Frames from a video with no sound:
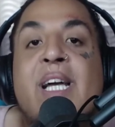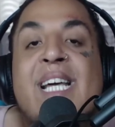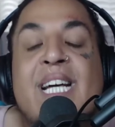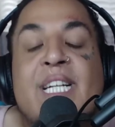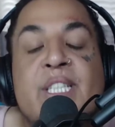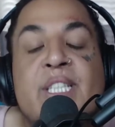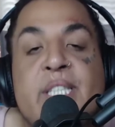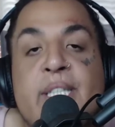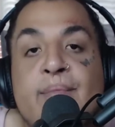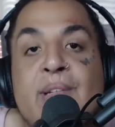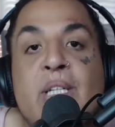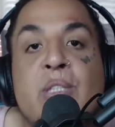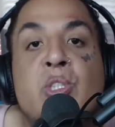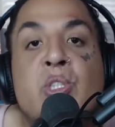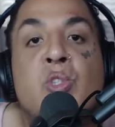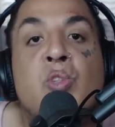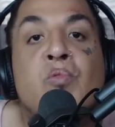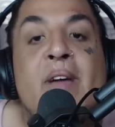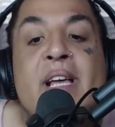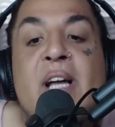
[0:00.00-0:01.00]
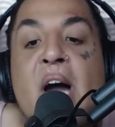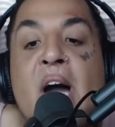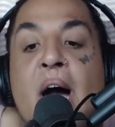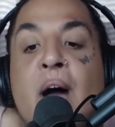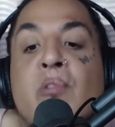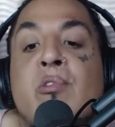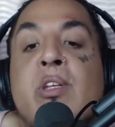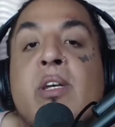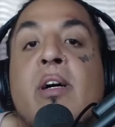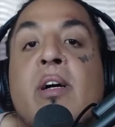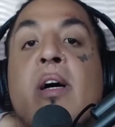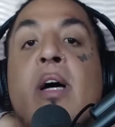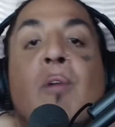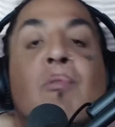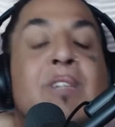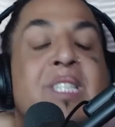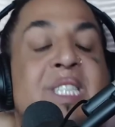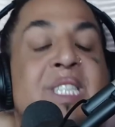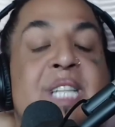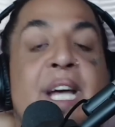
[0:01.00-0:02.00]
again similar to the way Kaguya
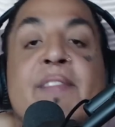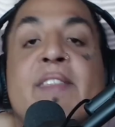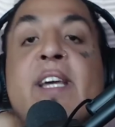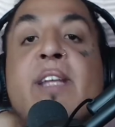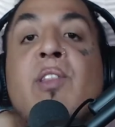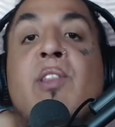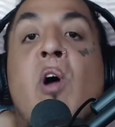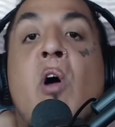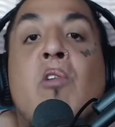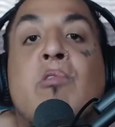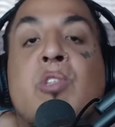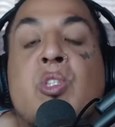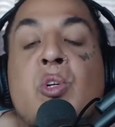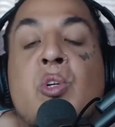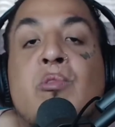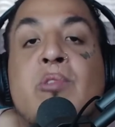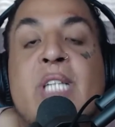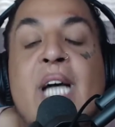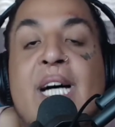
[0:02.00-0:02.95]
was sending Naruto,